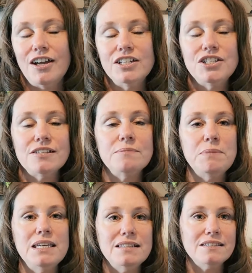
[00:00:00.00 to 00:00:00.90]
It just
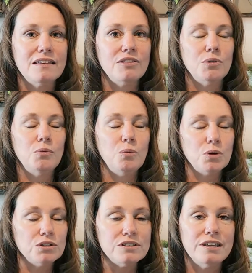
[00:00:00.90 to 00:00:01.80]
means the
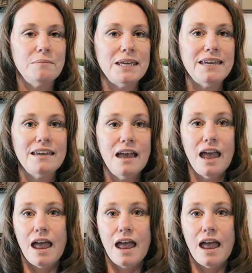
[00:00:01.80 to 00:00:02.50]
world to me